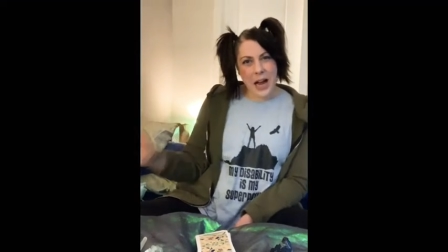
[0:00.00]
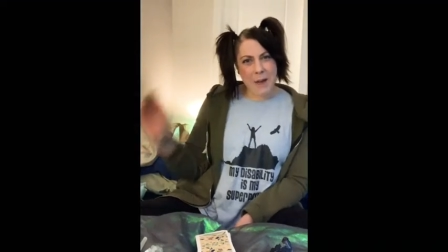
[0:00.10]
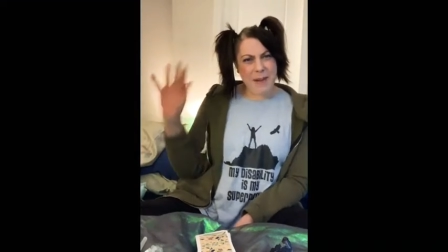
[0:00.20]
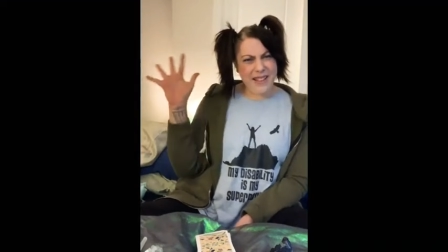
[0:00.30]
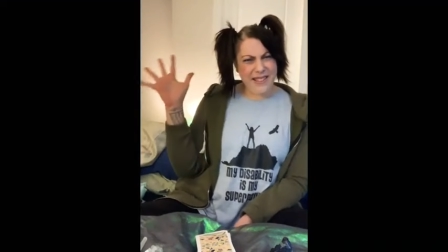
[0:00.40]

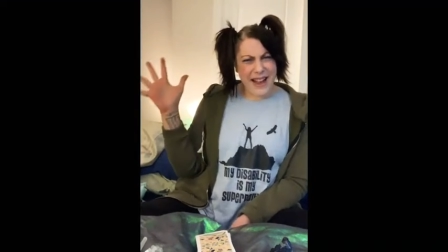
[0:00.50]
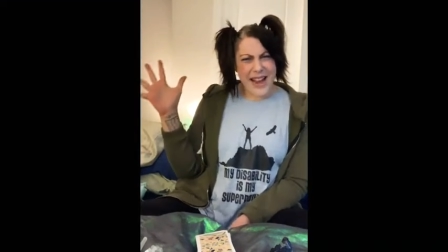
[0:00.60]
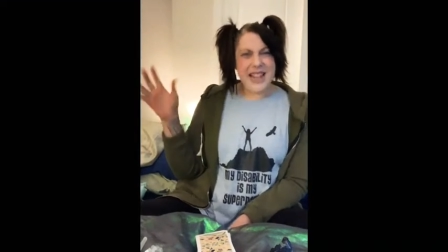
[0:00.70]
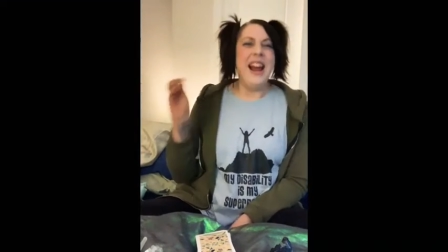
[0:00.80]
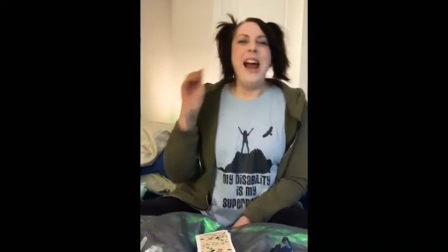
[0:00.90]

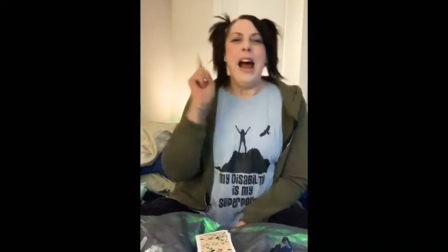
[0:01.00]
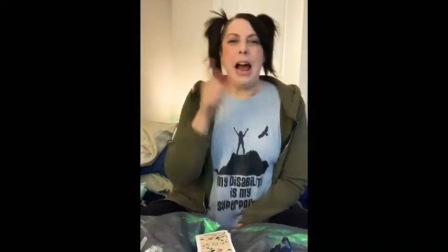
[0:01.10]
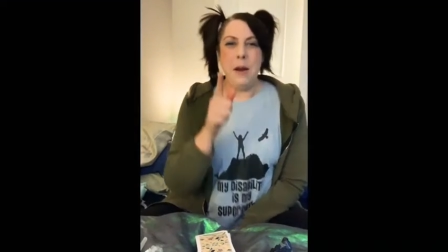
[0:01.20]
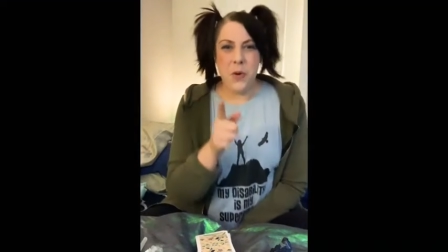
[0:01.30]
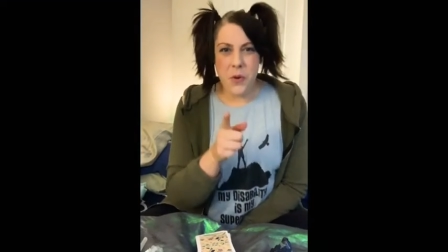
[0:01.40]
online. I
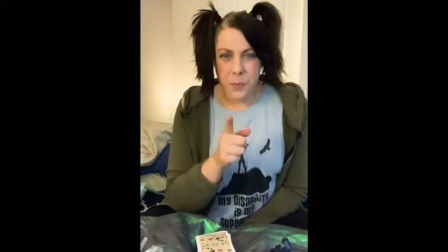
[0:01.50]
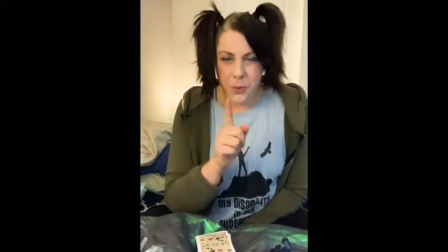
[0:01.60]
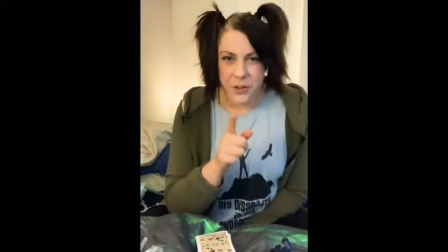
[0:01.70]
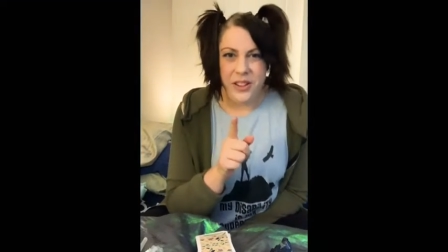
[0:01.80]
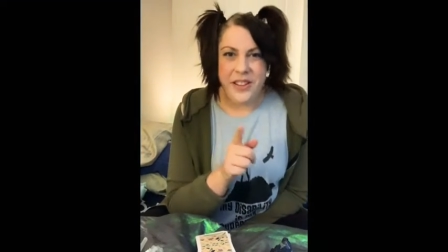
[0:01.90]
will
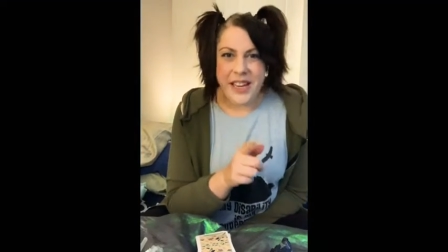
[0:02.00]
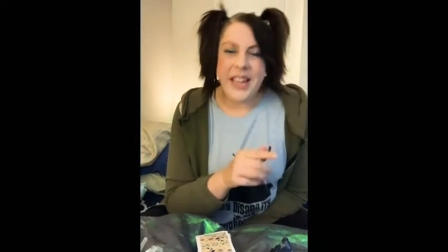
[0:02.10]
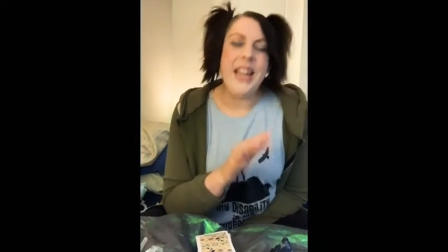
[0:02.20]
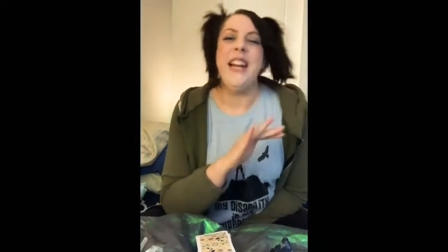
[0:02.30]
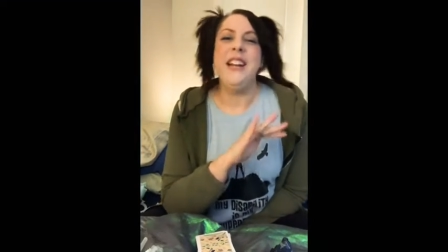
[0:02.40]
put the
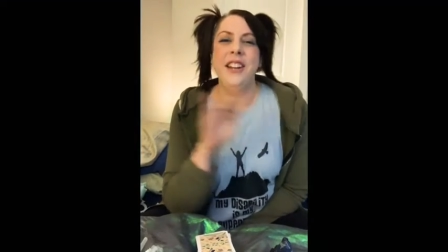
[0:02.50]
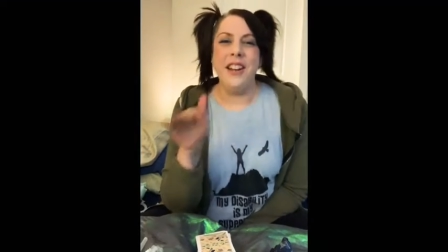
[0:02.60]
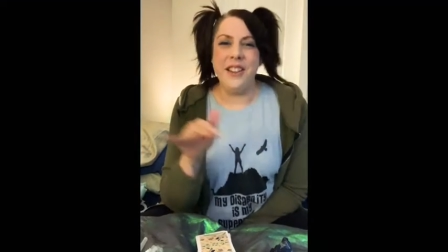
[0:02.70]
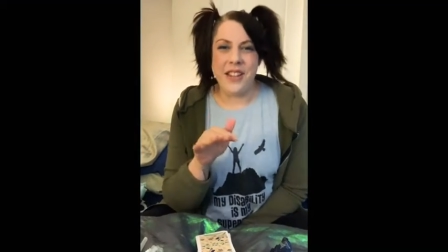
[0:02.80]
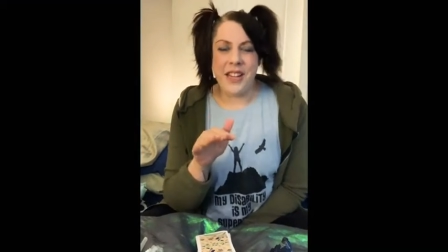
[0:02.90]
link in
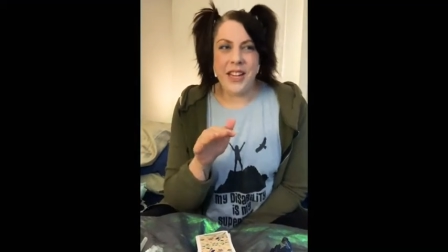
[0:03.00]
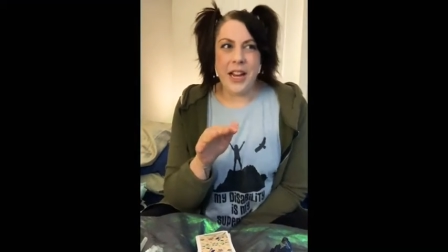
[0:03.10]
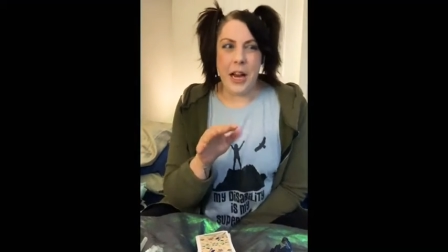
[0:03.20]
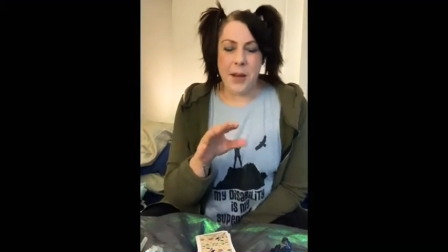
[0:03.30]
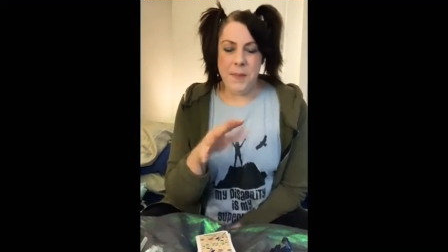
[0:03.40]

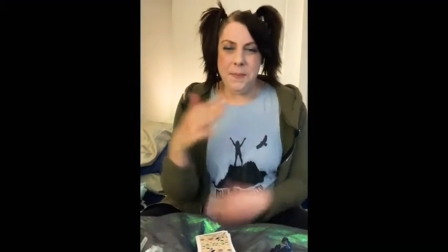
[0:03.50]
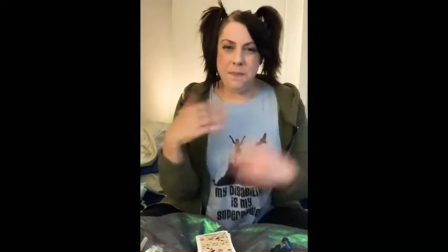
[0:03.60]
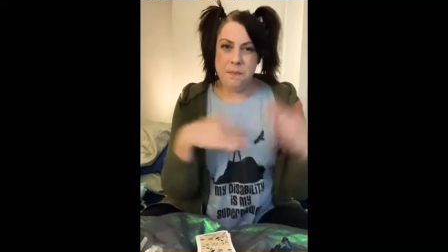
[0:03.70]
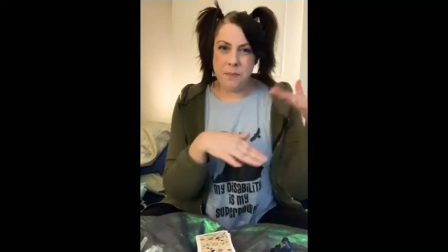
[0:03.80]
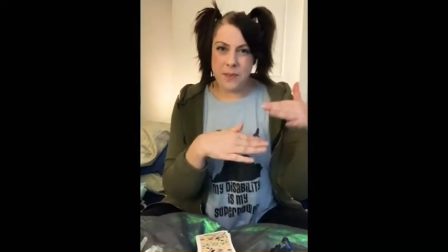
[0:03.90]

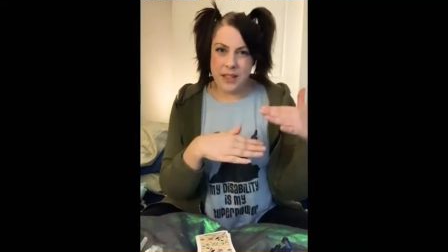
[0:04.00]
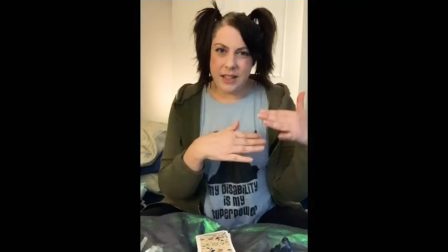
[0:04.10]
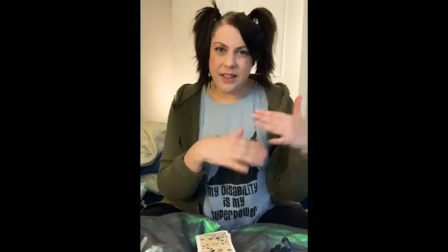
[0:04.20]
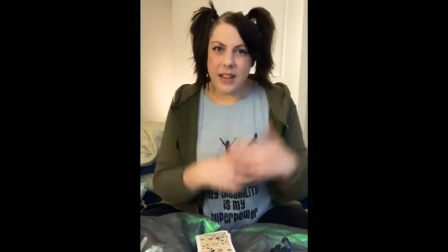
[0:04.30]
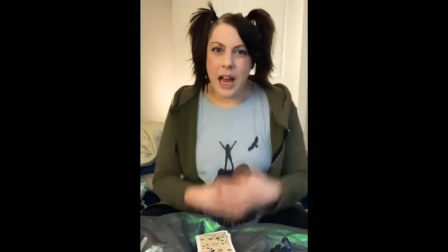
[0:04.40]

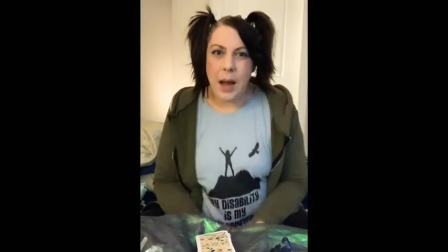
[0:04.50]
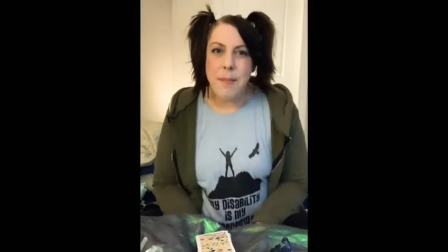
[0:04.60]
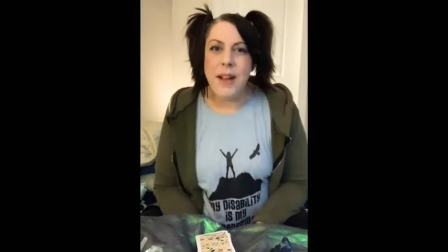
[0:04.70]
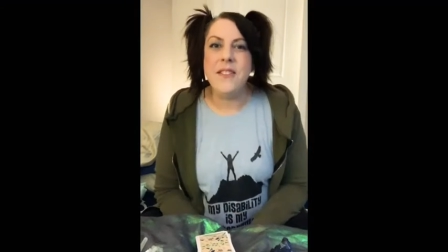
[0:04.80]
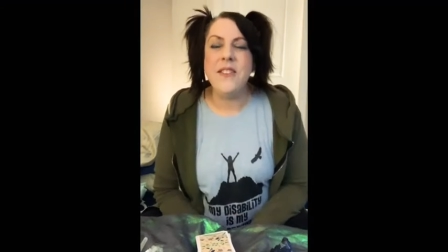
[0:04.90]
the
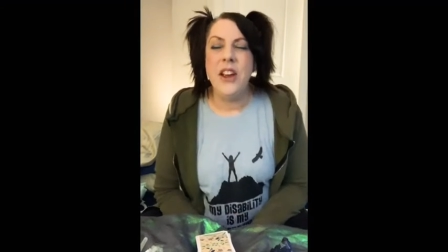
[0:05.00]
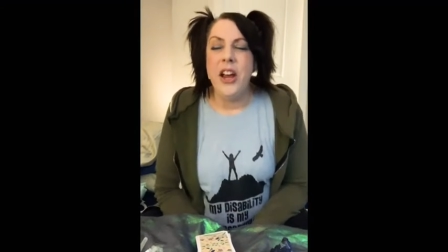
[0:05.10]
comments.